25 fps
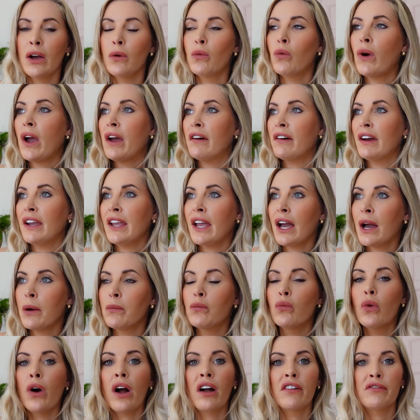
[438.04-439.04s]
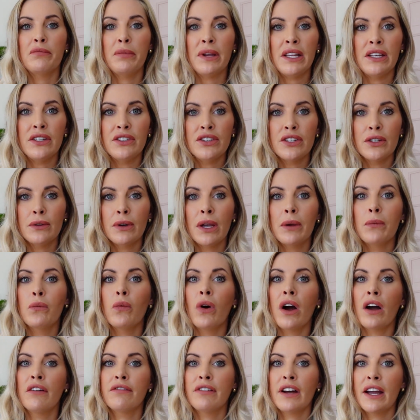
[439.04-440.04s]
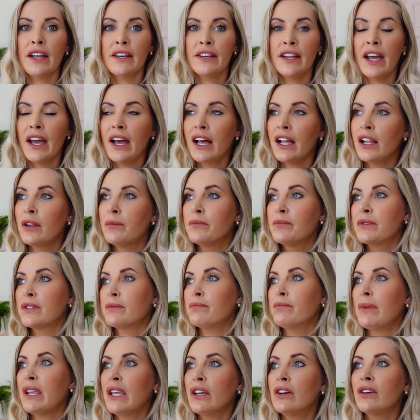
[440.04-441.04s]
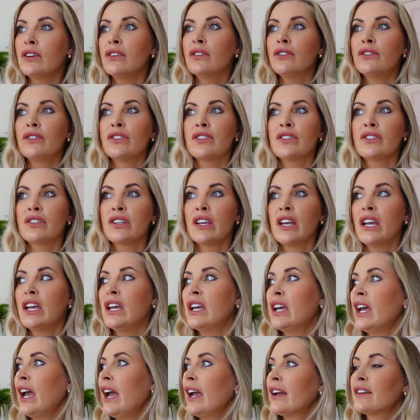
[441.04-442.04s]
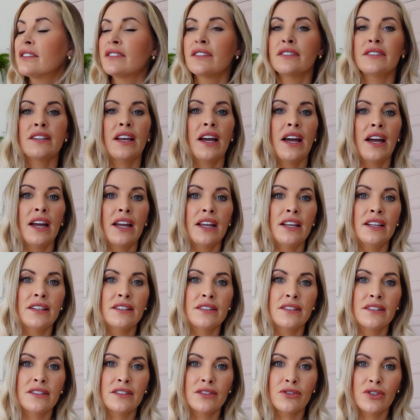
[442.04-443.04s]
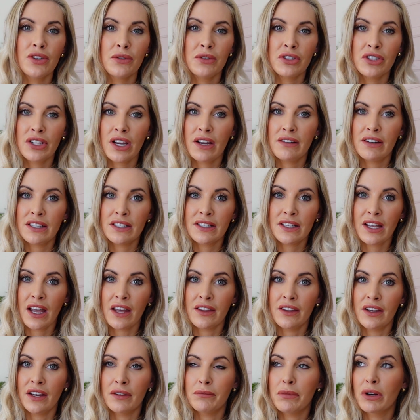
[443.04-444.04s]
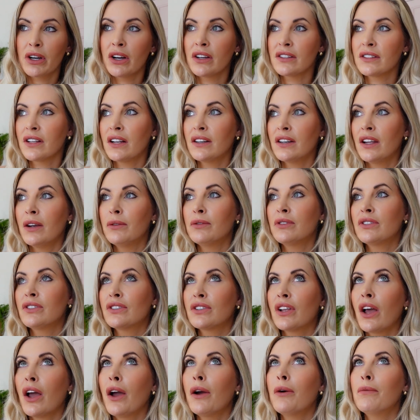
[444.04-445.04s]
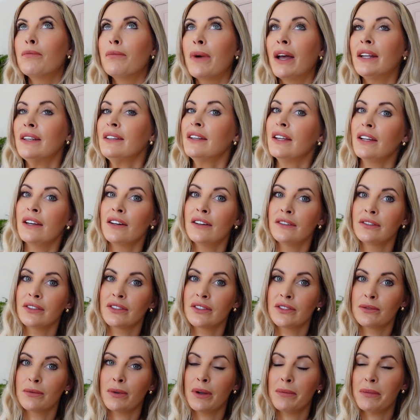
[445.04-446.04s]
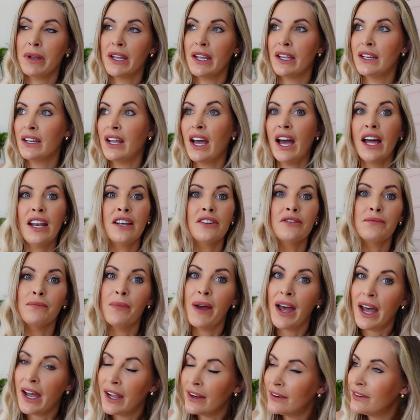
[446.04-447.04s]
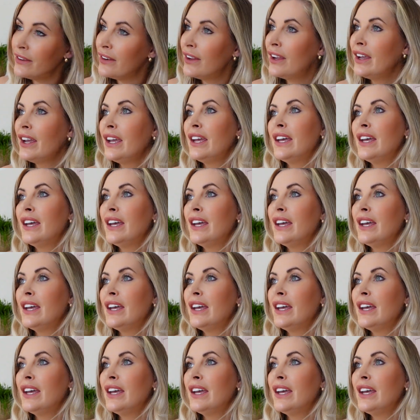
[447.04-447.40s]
where I am, what I've been doing, what I find helps, meals, exercise. Shall we share it together? Because I know so many of us women and men,